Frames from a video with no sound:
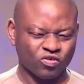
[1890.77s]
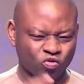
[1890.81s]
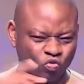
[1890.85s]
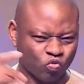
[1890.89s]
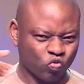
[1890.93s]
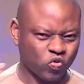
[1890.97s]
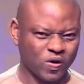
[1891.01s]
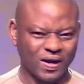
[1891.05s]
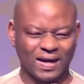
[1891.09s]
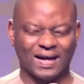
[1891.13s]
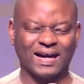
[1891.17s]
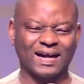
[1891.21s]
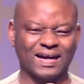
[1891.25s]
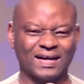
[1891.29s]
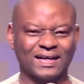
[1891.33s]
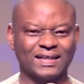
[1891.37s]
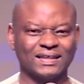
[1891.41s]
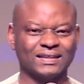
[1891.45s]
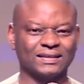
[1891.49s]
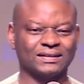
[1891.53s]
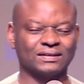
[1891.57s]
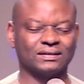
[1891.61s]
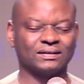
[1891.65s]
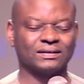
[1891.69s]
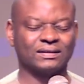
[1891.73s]

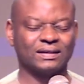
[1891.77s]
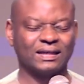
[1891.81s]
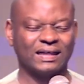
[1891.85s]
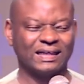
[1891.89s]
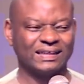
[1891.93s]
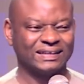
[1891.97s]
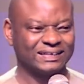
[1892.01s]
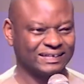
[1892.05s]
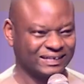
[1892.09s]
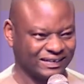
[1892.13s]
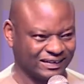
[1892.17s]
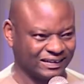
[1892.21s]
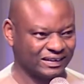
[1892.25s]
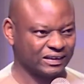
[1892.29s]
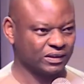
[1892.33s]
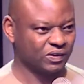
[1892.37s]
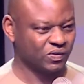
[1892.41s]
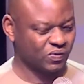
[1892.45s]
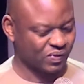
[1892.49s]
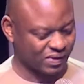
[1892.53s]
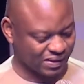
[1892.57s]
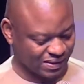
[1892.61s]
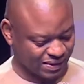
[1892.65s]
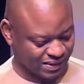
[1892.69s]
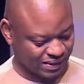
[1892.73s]
quickly deal
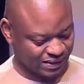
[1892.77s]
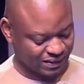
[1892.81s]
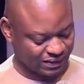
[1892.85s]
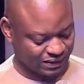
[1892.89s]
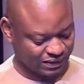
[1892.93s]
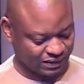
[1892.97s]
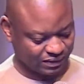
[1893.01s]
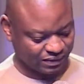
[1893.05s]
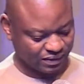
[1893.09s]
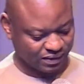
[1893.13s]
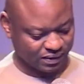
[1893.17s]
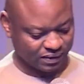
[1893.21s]
with it.